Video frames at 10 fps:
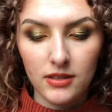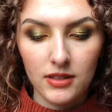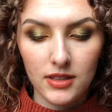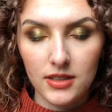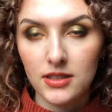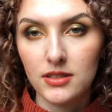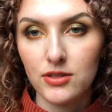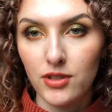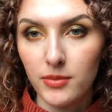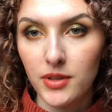
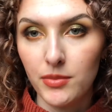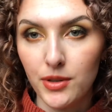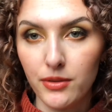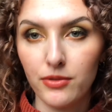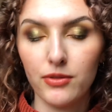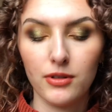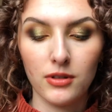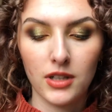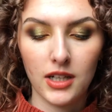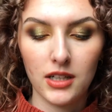Extremely beautiful
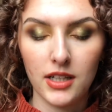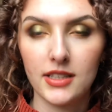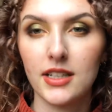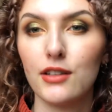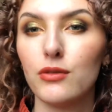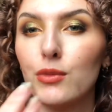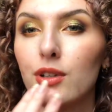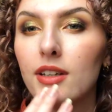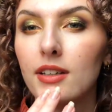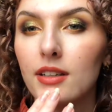color. It's kind of more
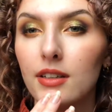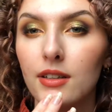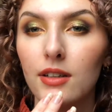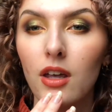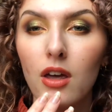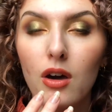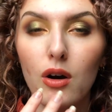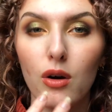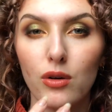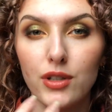like a
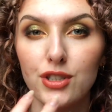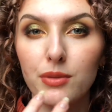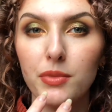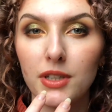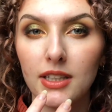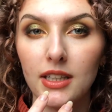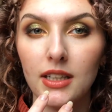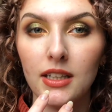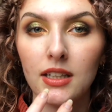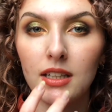orangey
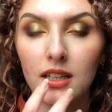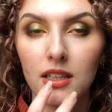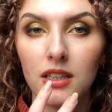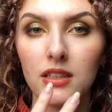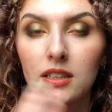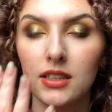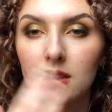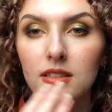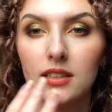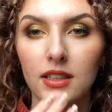bricky color,
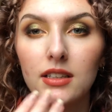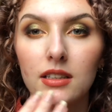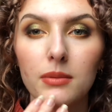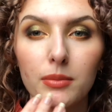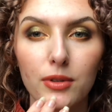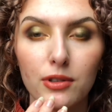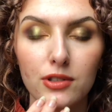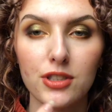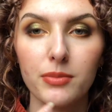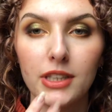like a little bit more
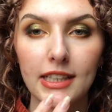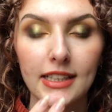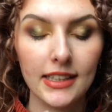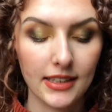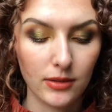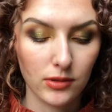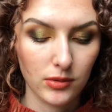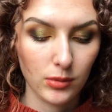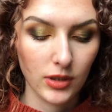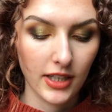orangey bricky than
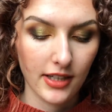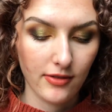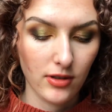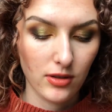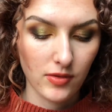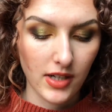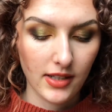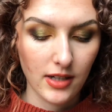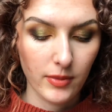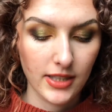what I have on right
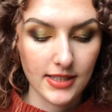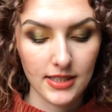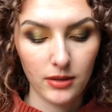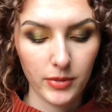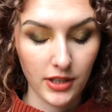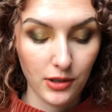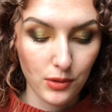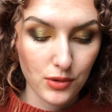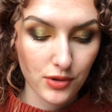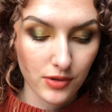now, but it's still pretty
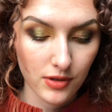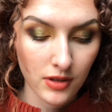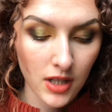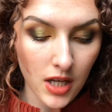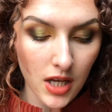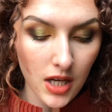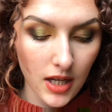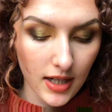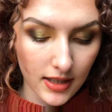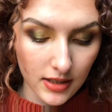neutral
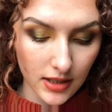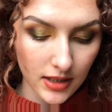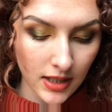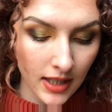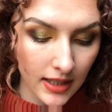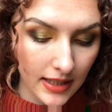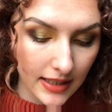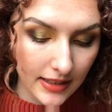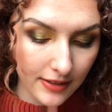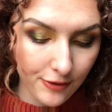color.
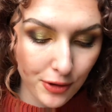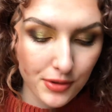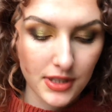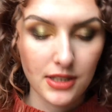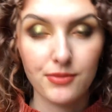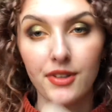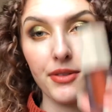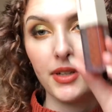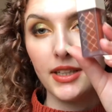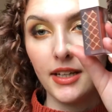And I've used this one
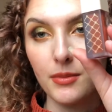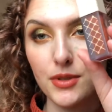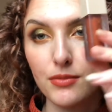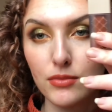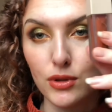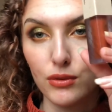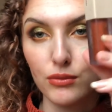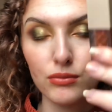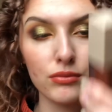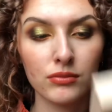3 times, so
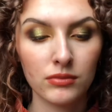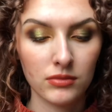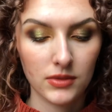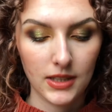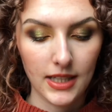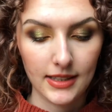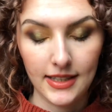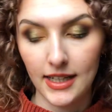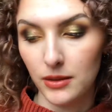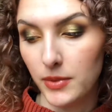not
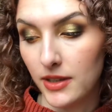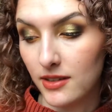that bad.